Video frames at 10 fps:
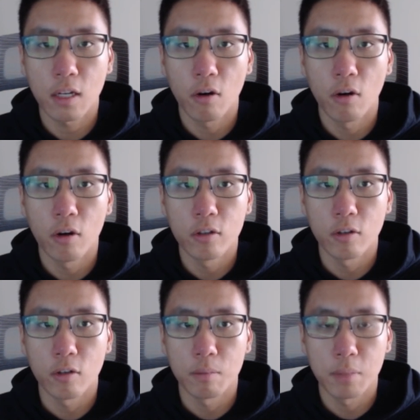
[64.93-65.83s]
or
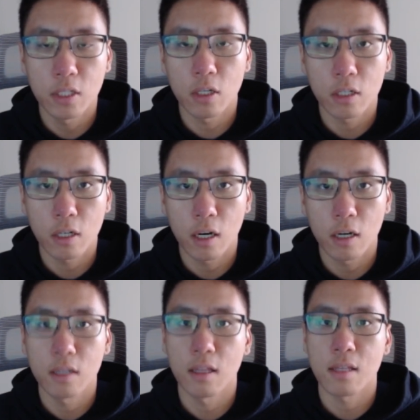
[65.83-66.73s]
your PR
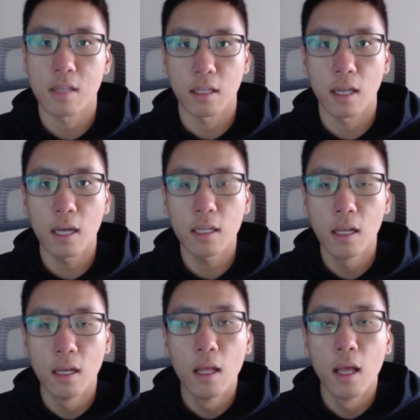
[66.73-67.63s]
card, things like that.
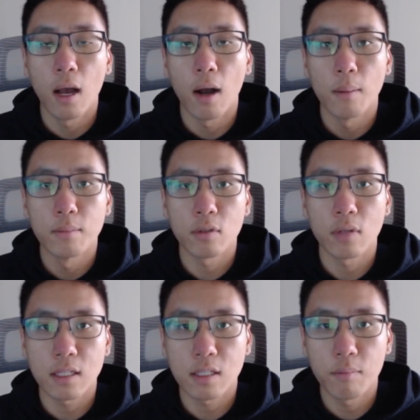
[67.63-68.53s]
Um, so
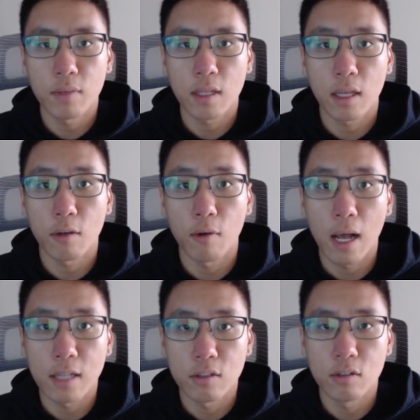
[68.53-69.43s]
that's something that they'll
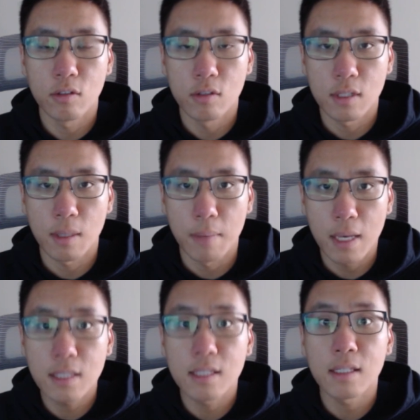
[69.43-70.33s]
ask you to
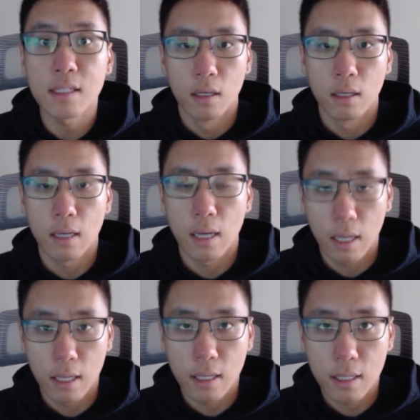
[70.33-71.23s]
submit.
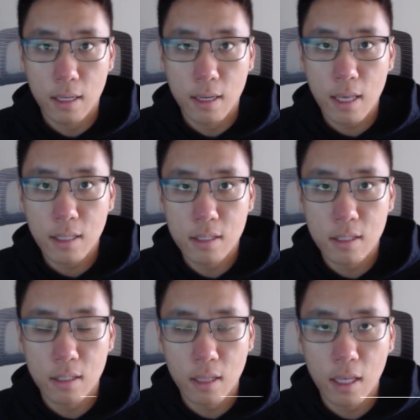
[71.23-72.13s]
And then the
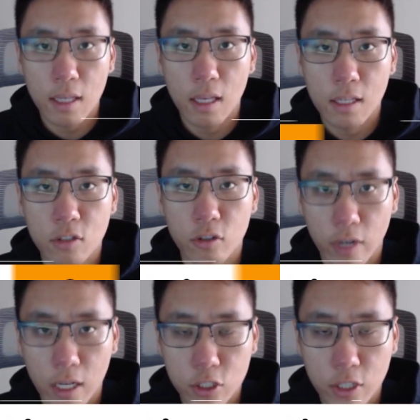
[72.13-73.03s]
next thing is your
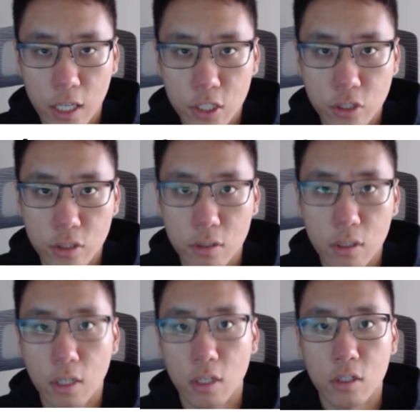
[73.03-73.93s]
education.
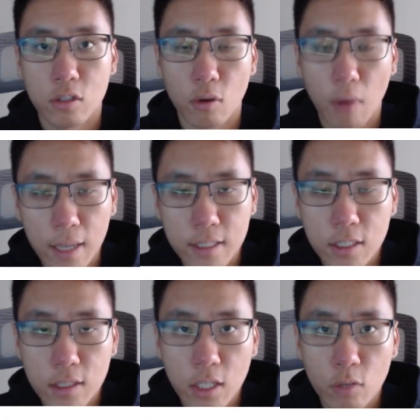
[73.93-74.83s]
So
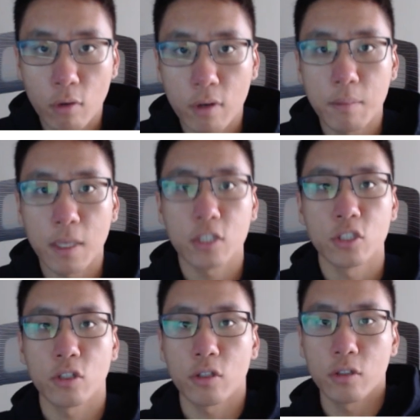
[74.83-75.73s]
ideally, you want to make
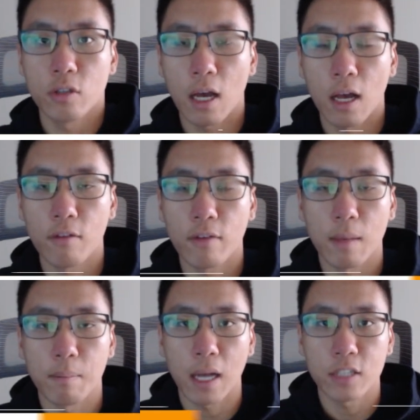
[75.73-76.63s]
sure you have a
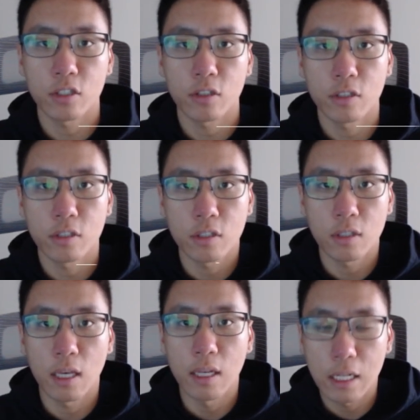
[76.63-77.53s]
bachelor's
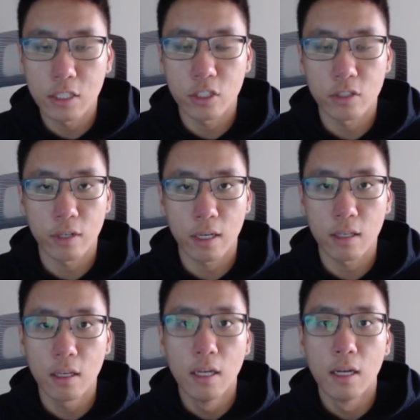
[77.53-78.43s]
in
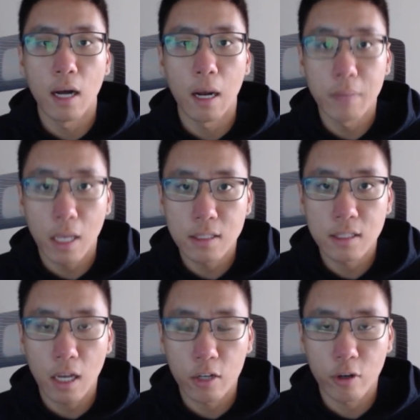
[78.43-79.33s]
engineering um,
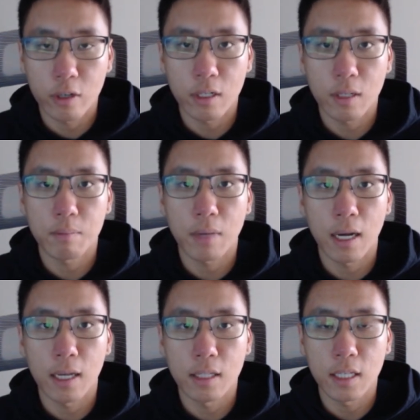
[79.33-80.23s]
that's accredited
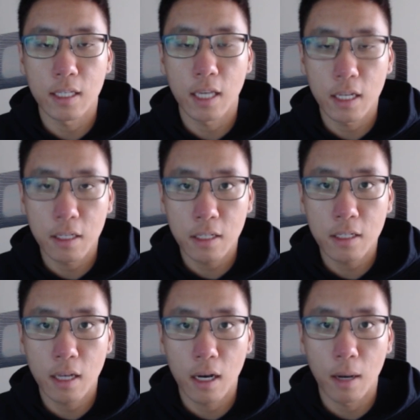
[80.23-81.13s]
by the
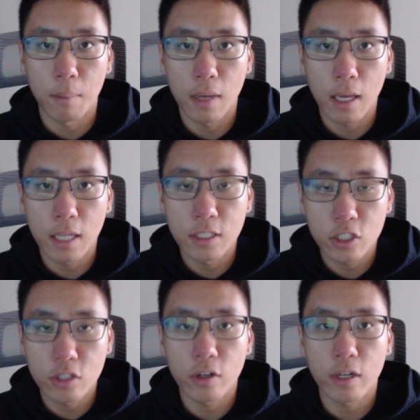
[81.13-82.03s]
Canadian um,
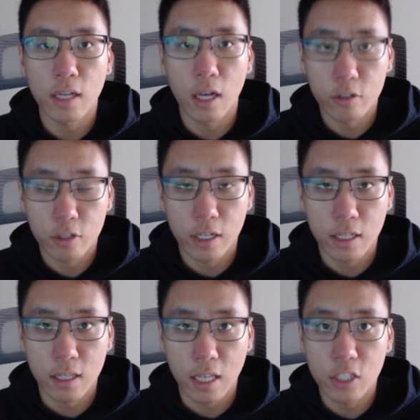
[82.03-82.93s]
Engineering
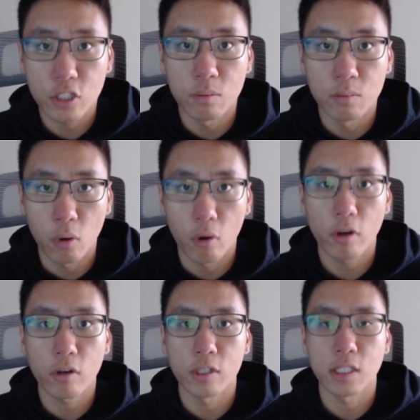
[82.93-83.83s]
Accreditation
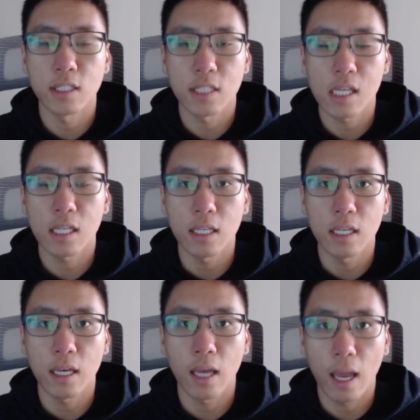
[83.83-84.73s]
Board, or
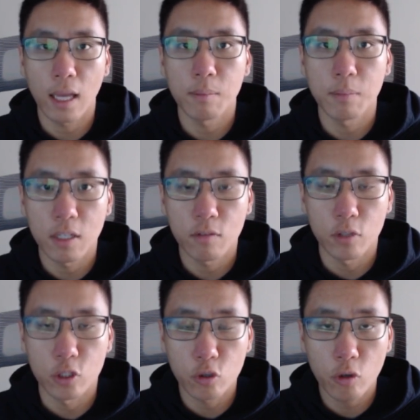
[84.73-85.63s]
CEAB
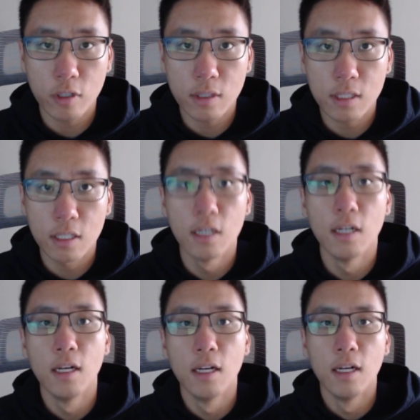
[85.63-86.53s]
for short.
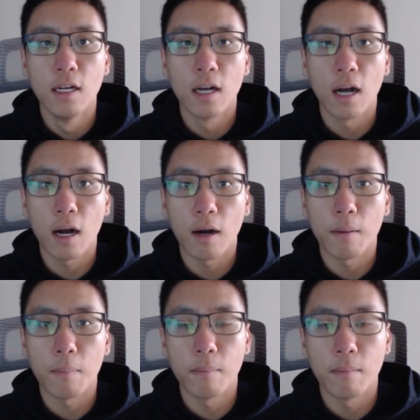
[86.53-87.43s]

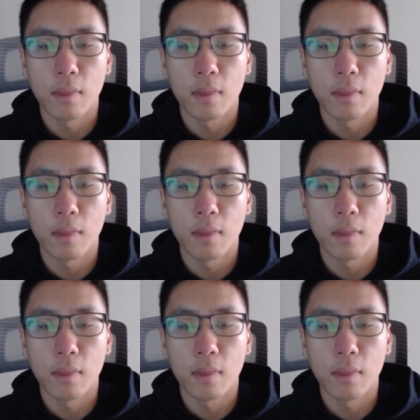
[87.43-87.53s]
Um,